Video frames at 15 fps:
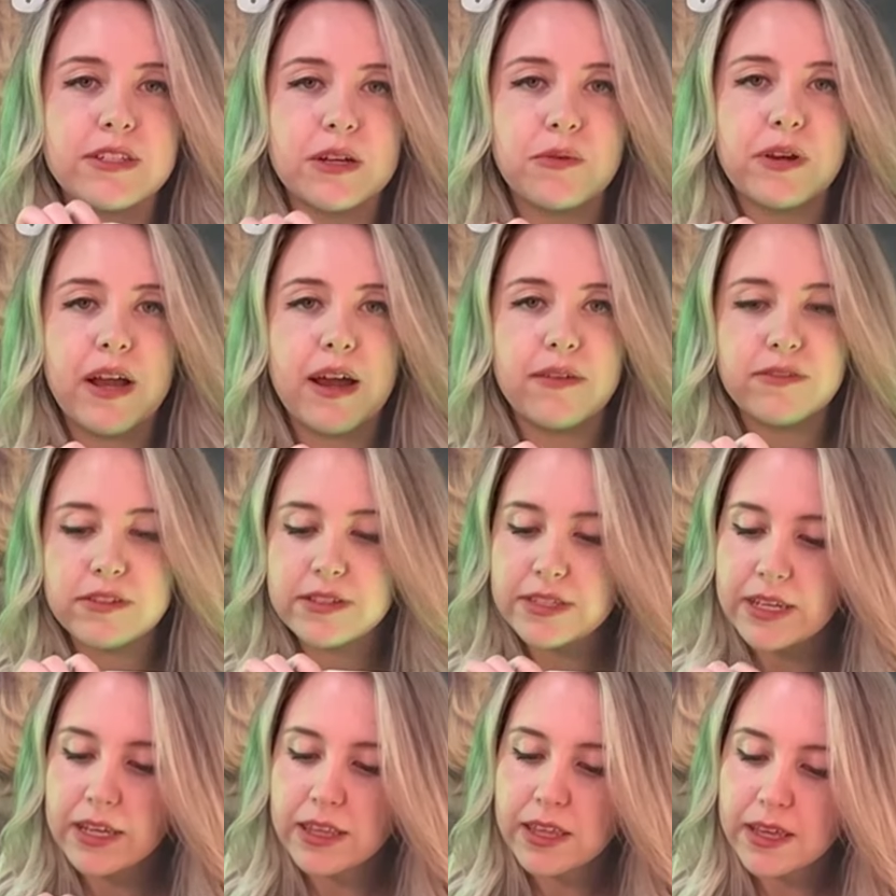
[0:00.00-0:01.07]
I would have to
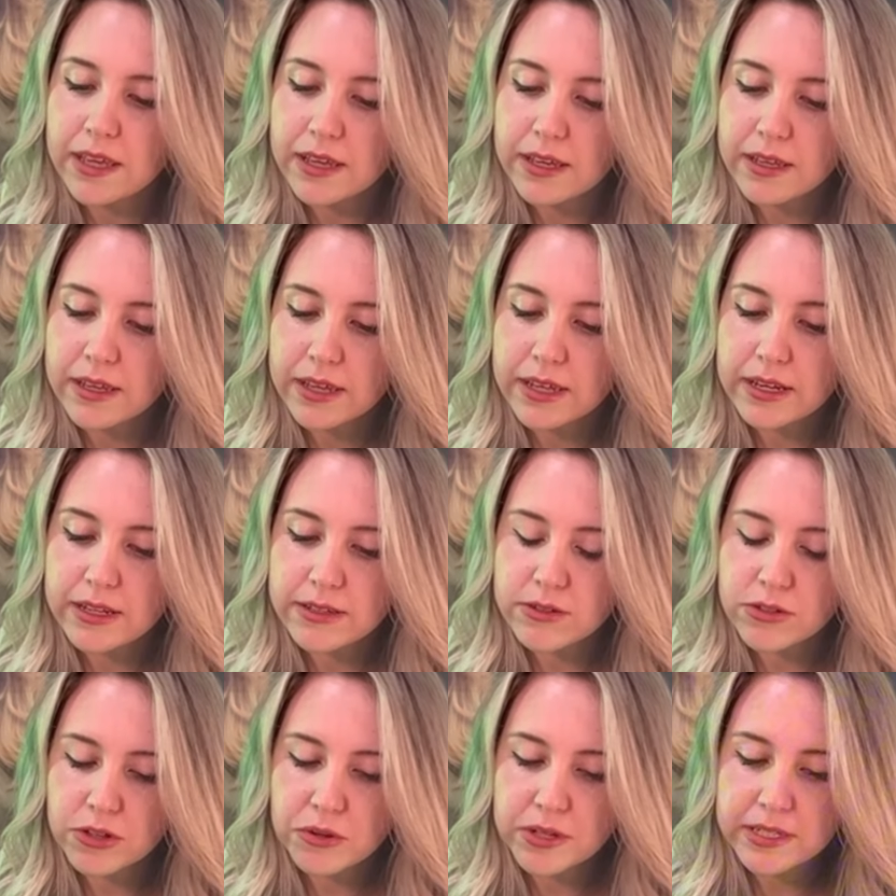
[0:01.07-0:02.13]
say, like, it is
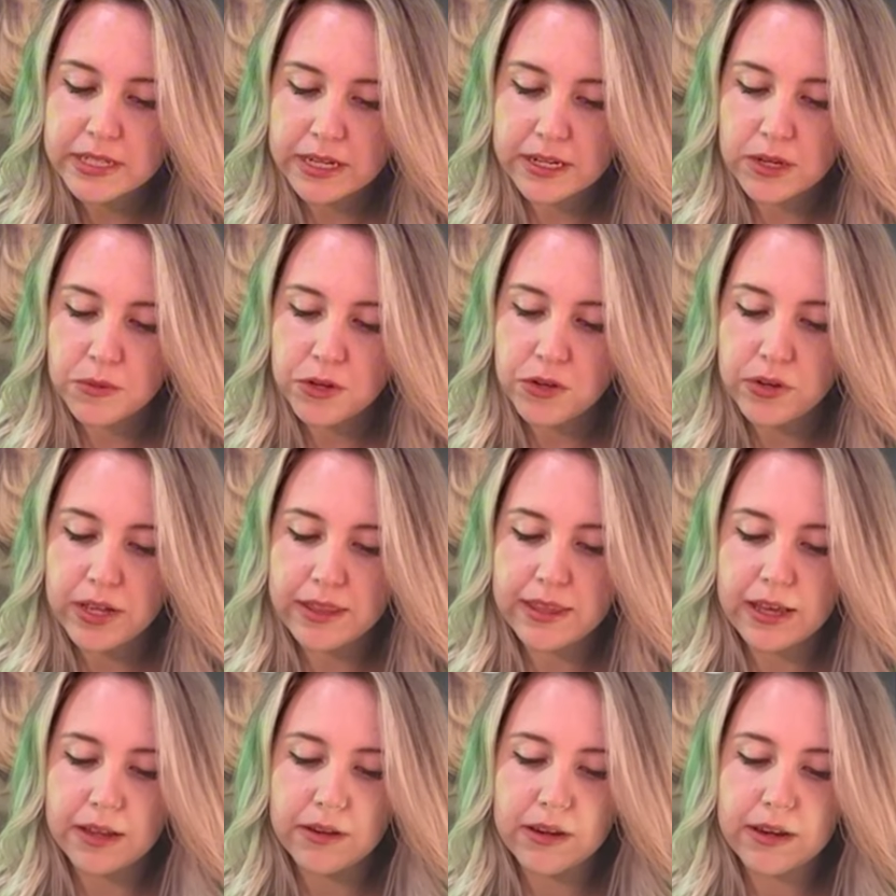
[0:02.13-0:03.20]
so exciting when you get
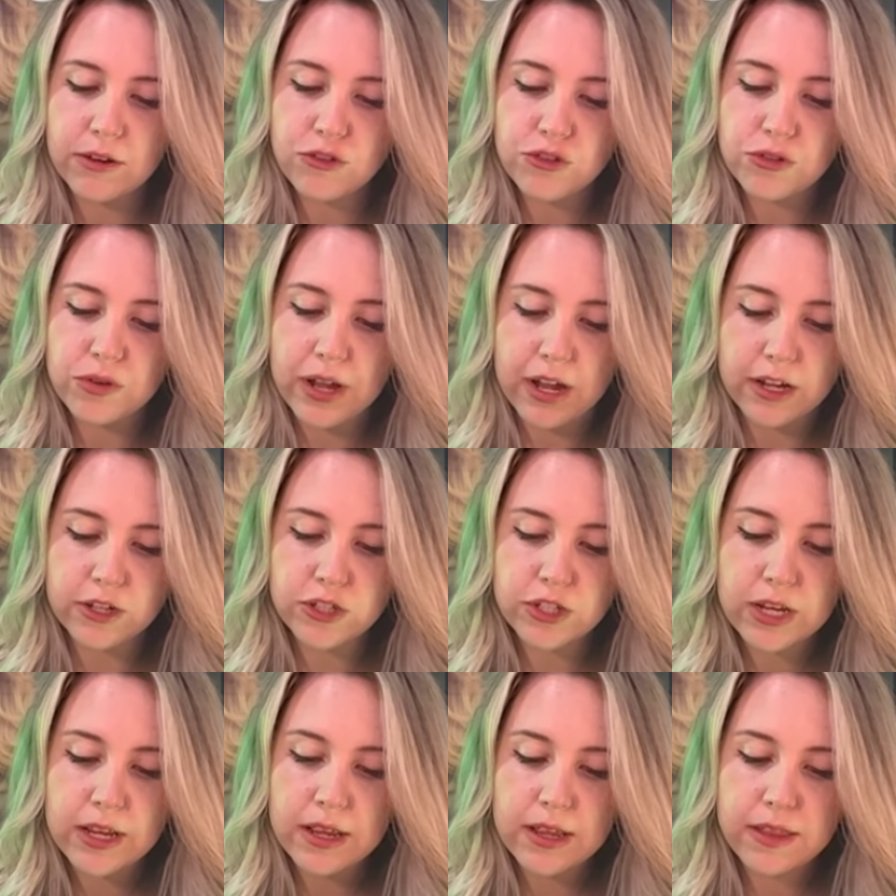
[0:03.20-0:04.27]
that true ash.
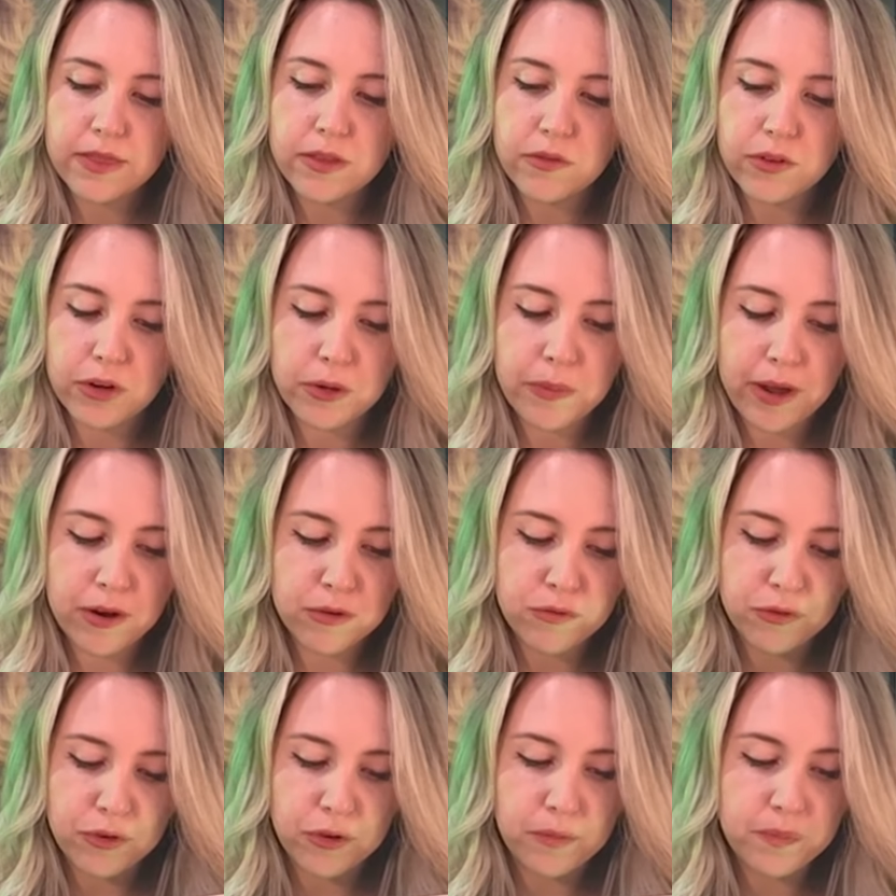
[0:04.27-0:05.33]
They're very
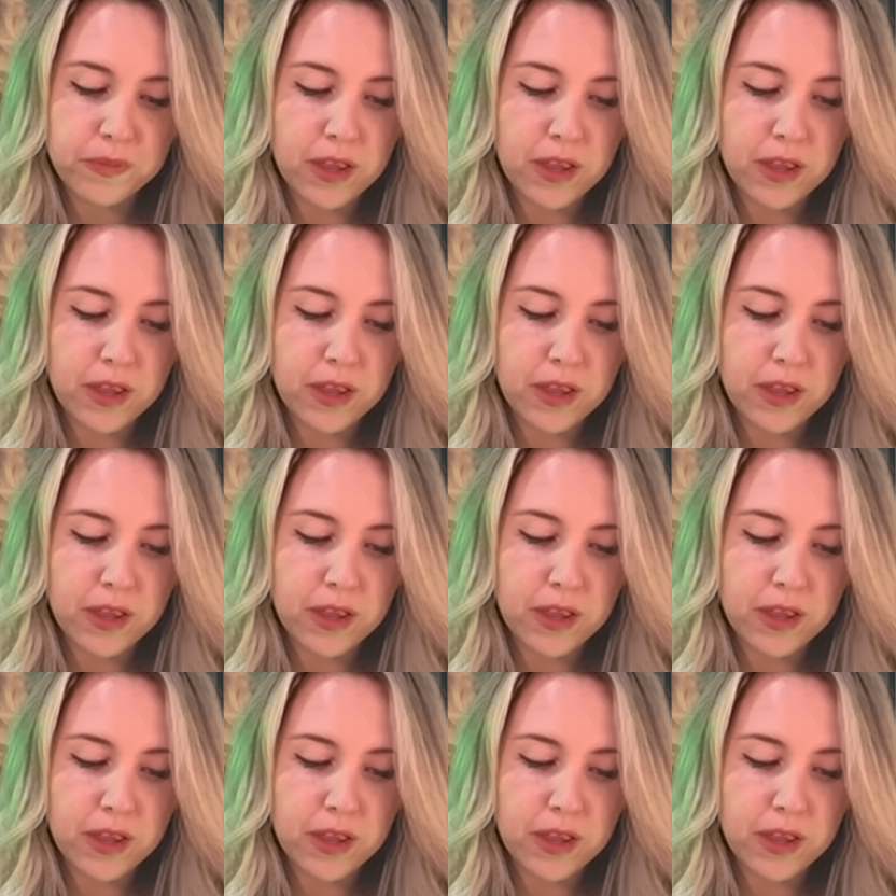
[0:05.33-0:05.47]
powerful.